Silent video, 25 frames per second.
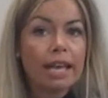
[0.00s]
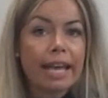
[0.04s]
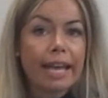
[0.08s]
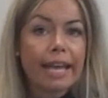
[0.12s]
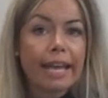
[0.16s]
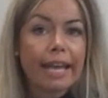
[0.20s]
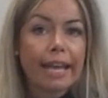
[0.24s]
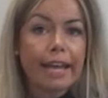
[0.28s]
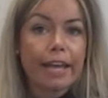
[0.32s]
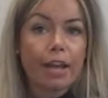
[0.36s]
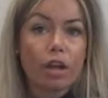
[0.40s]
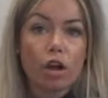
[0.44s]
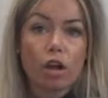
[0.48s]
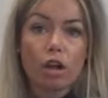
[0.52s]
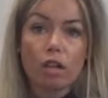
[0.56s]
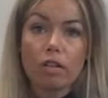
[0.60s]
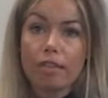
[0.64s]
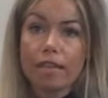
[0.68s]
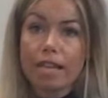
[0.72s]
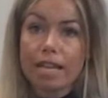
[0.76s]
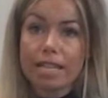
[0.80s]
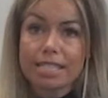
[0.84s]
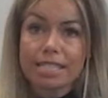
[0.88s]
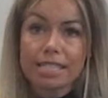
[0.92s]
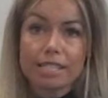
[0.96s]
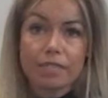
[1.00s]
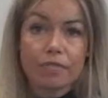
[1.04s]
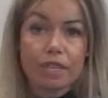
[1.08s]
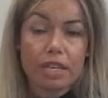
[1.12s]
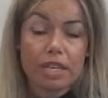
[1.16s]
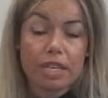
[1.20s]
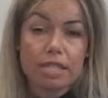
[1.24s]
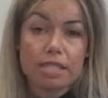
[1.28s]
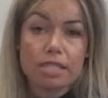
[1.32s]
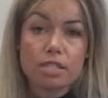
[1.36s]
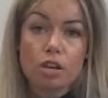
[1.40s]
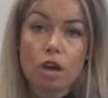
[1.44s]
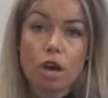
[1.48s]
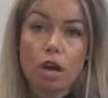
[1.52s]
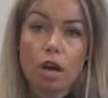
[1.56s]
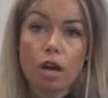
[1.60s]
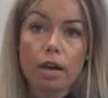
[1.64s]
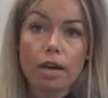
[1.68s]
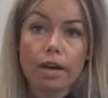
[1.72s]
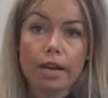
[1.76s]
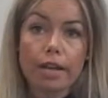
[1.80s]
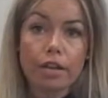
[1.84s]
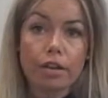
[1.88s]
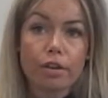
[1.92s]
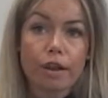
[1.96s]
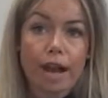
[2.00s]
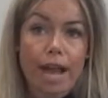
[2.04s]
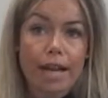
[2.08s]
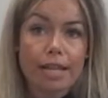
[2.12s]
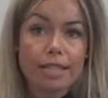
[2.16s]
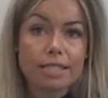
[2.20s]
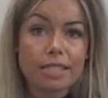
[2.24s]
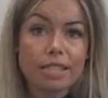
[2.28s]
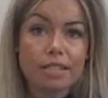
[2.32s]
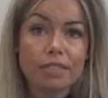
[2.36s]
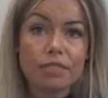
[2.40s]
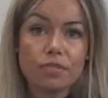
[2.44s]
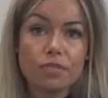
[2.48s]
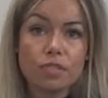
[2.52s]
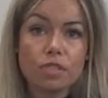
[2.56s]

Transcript: And all of the activities are interactive,